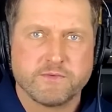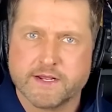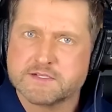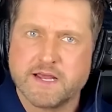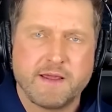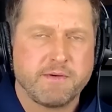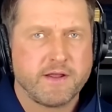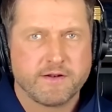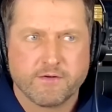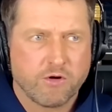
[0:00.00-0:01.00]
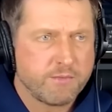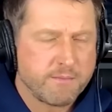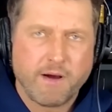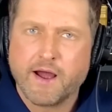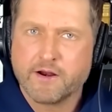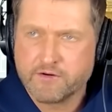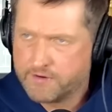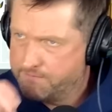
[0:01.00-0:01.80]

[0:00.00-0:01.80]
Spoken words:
Nick Saban and Urban Meyer